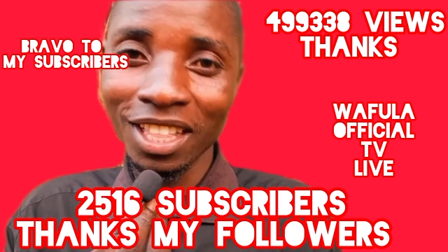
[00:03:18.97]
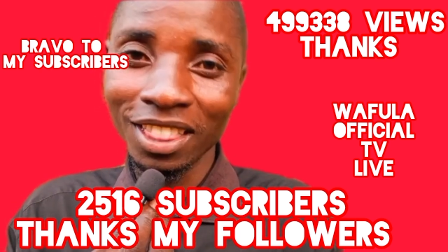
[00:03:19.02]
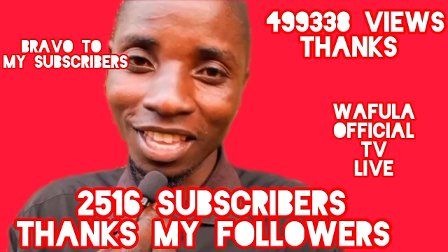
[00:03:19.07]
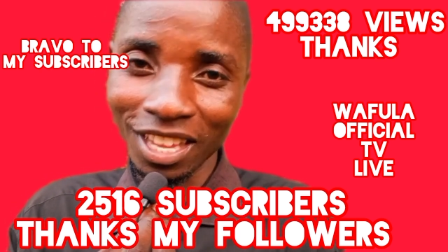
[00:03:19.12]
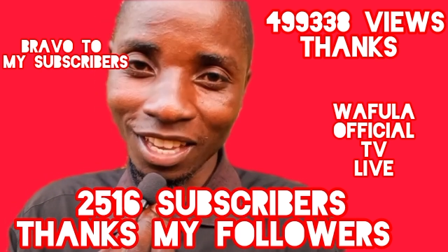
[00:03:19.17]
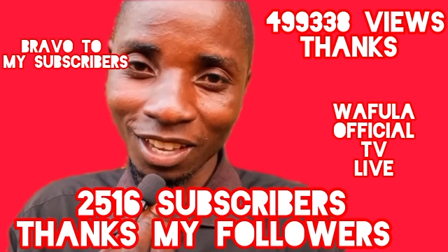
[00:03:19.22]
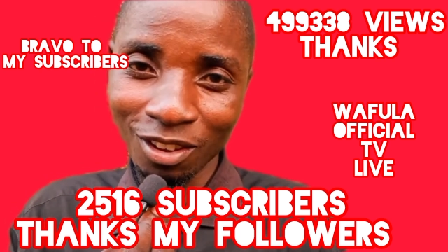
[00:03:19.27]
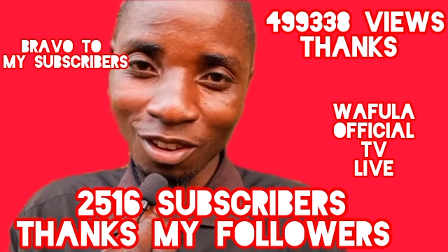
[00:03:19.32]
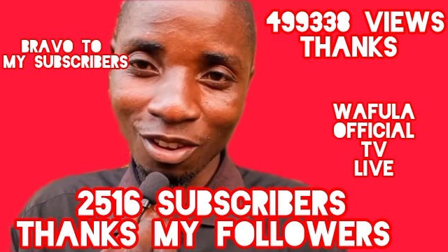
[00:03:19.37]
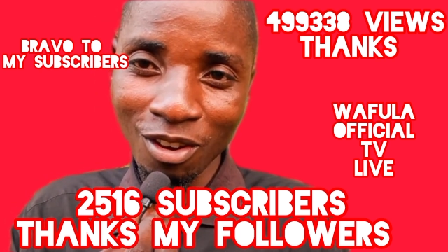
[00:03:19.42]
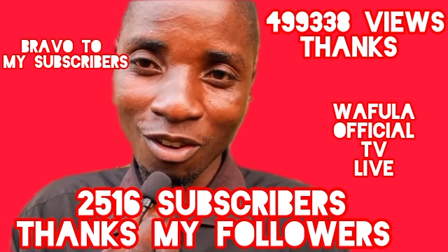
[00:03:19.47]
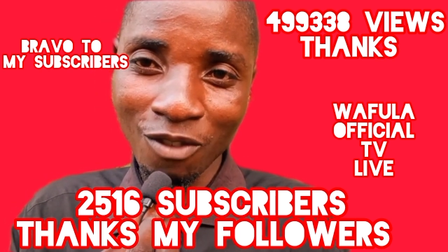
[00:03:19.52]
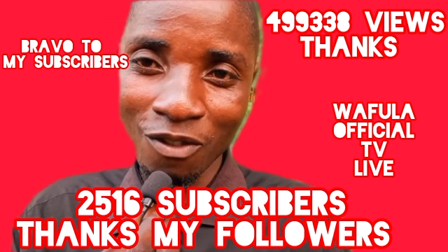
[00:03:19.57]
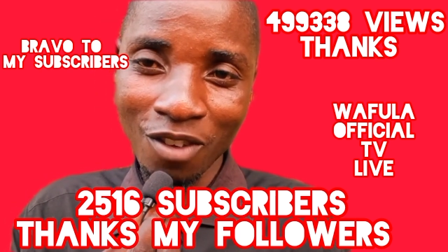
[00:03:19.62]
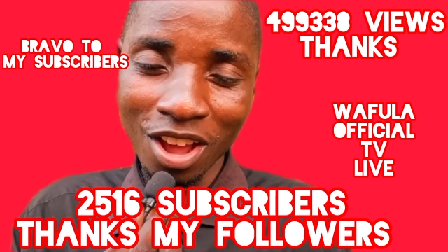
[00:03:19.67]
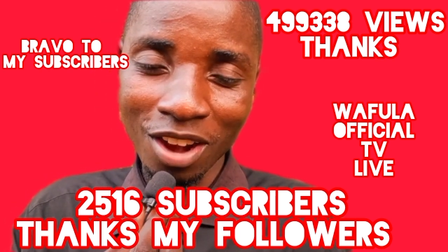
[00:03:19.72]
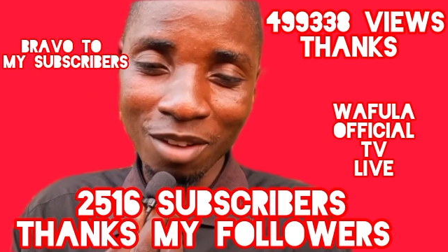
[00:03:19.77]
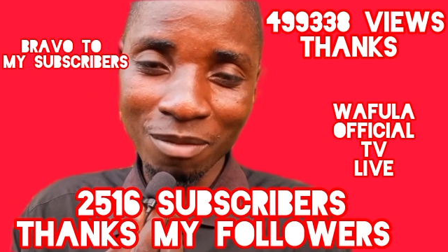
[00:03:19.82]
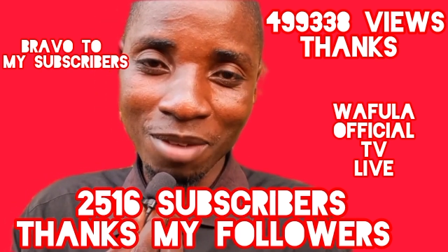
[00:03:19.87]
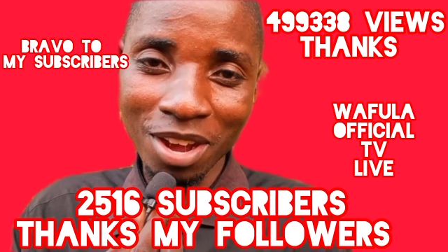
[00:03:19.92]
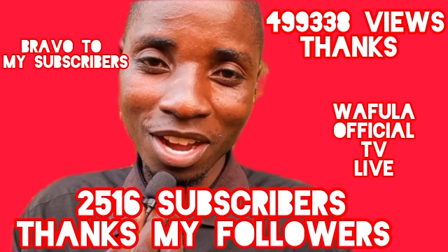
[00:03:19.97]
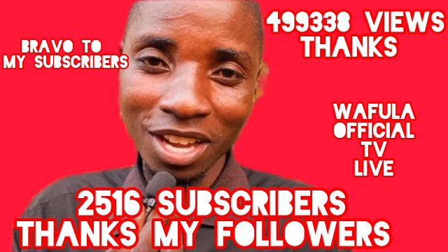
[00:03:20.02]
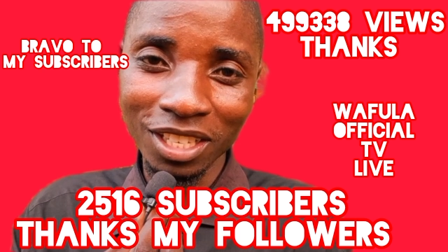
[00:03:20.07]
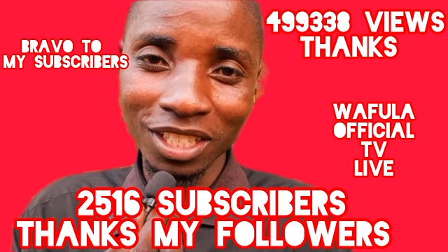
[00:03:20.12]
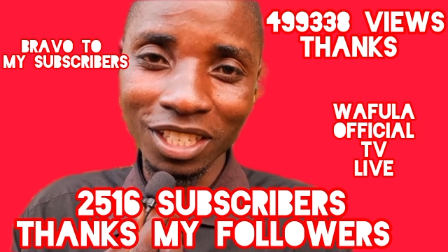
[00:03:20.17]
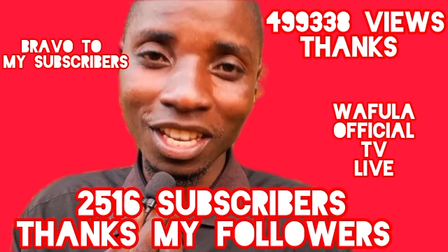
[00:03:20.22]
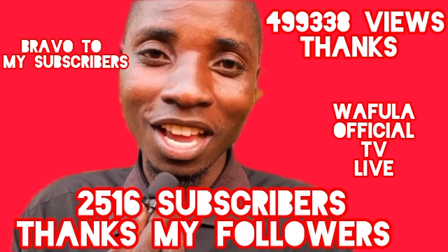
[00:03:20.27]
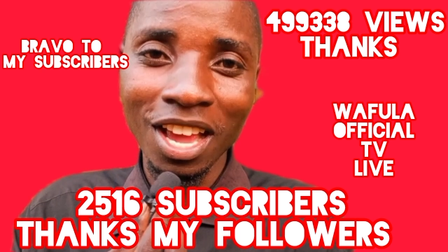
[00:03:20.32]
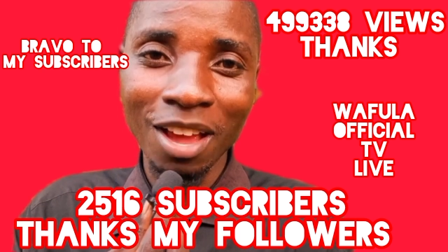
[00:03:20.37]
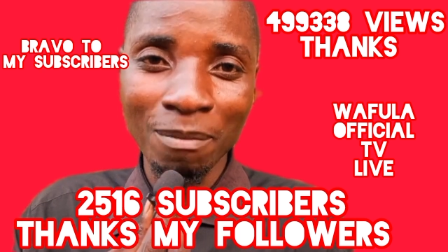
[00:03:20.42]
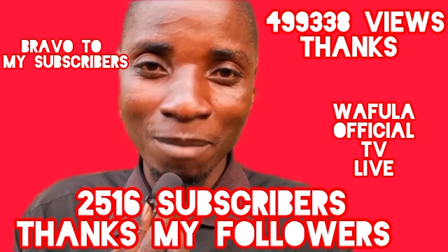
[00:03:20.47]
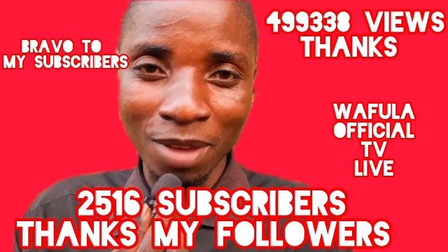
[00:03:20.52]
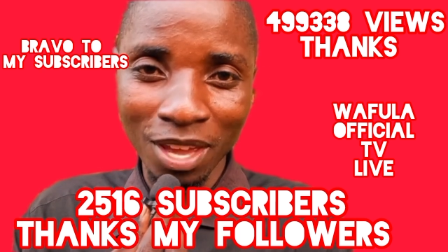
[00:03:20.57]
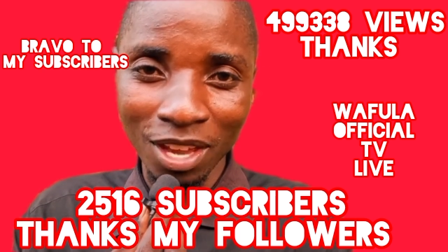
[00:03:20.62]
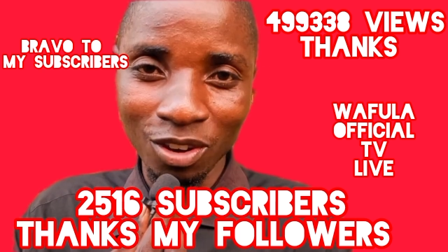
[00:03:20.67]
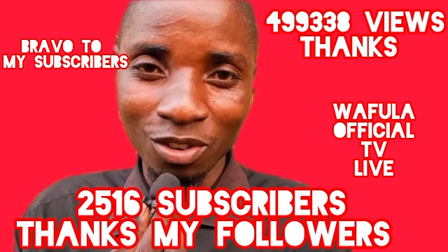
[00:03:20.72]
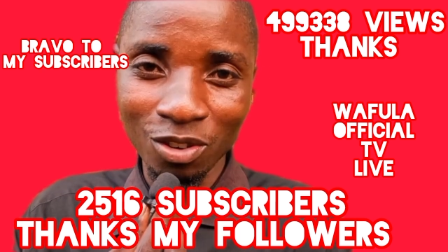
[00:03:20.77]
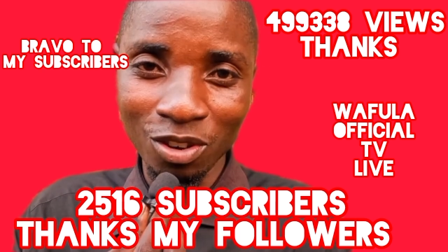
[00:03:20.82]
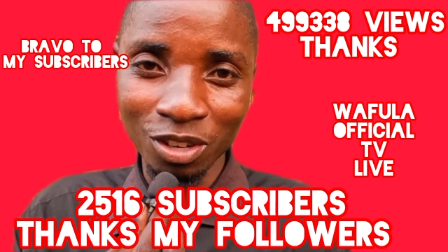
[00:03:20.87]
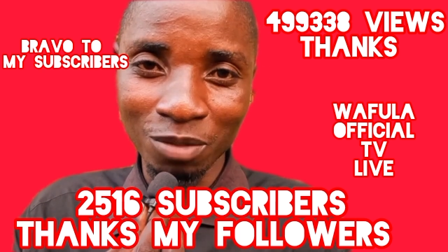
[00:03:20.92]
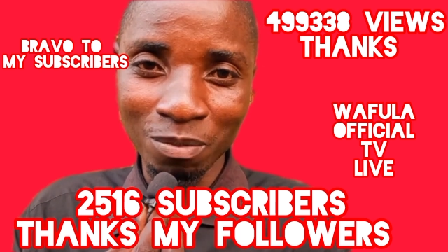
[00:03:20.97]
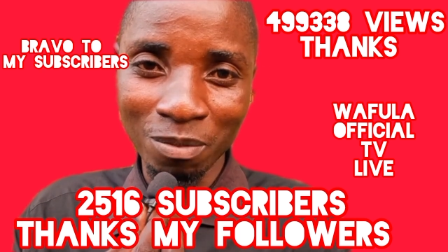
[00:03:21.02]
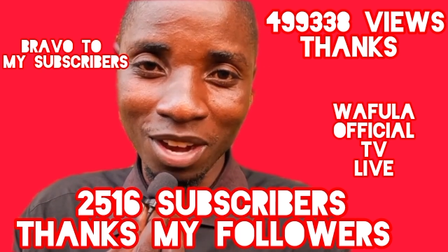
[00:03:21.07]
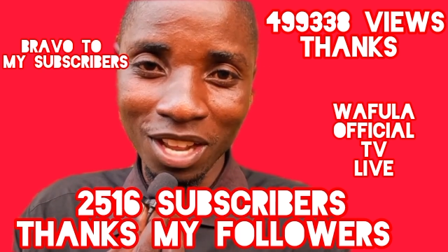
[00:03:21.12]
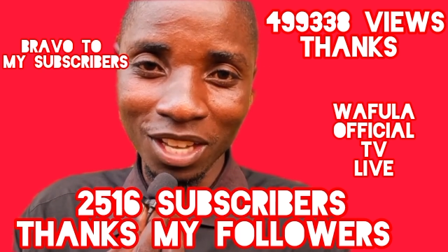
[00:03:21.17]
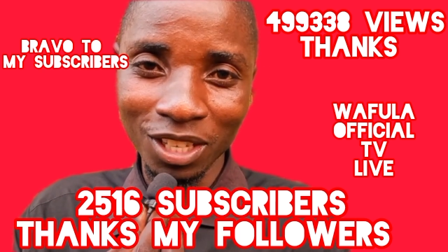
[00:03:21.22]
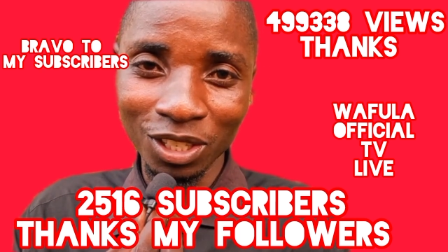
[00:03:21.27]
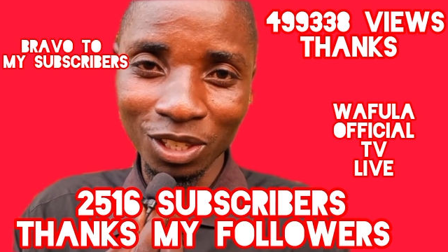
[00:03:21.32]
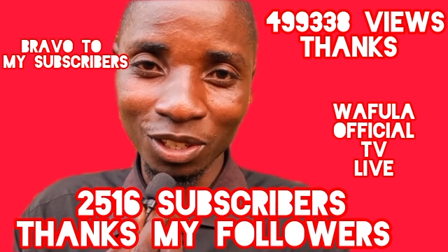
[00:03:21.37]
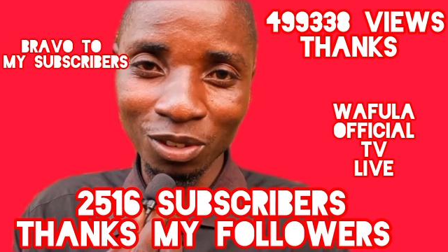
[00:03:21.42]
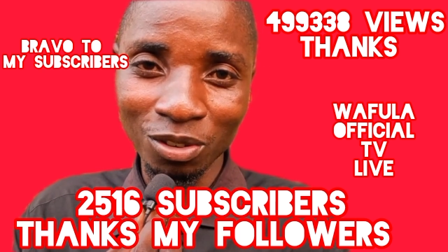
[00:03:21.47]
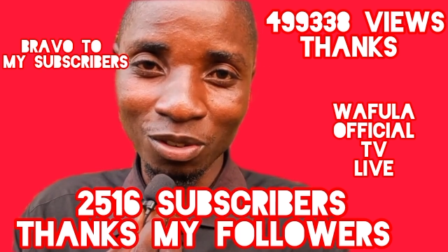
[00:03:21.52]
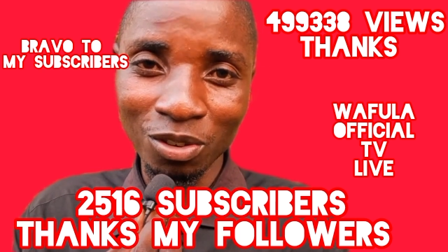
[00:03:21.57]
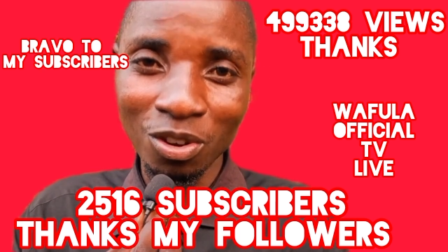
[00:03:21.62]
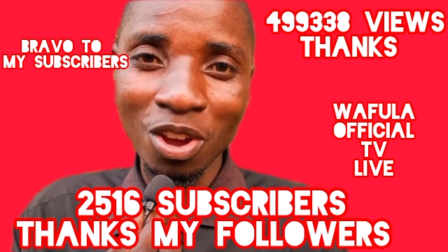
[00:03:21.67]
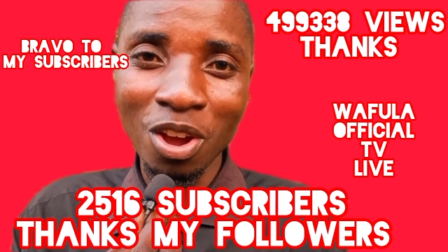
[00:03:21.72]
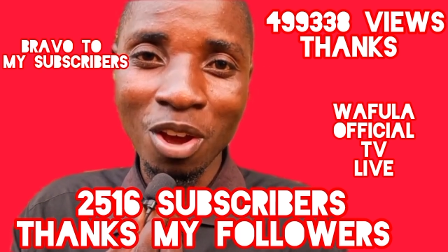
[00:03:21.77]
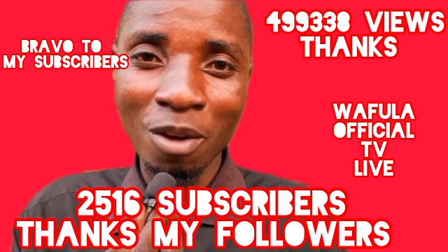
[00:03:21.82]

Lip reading: Thank you very much. May God bless you.